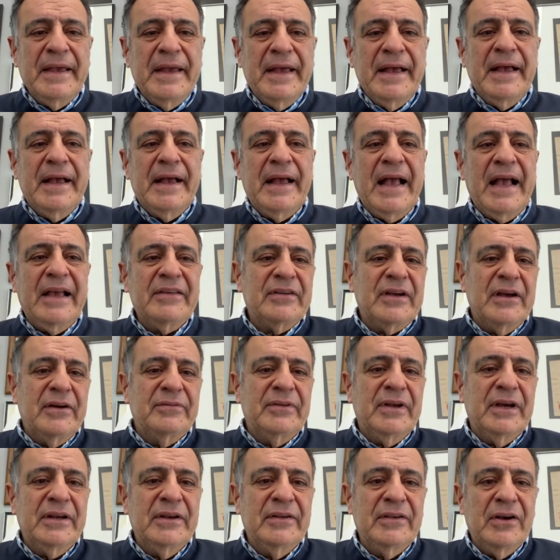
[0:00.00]
As I have
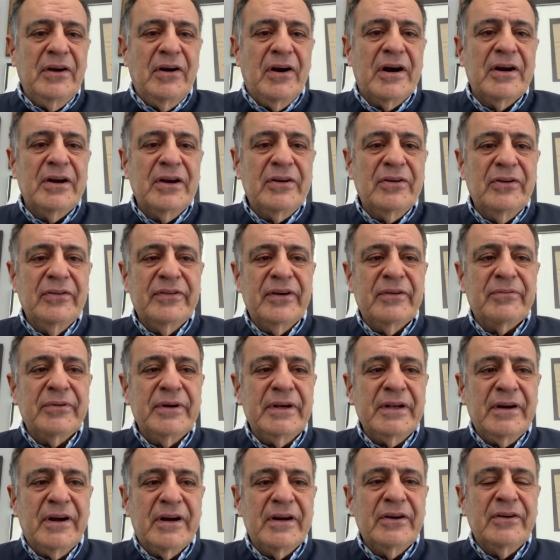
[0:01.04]
done in the articles, I've
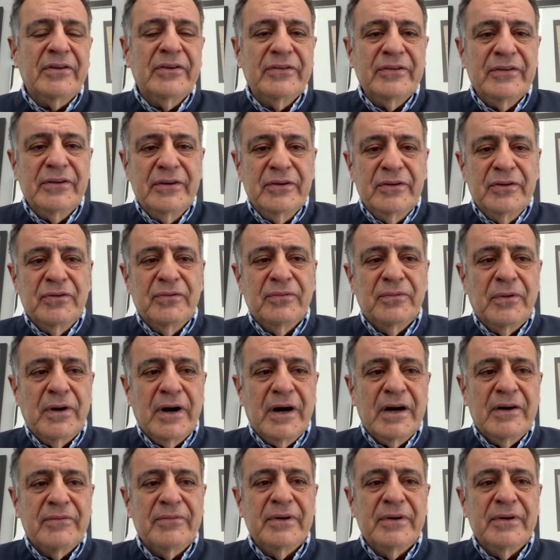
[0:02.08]
written articles in the Devoir,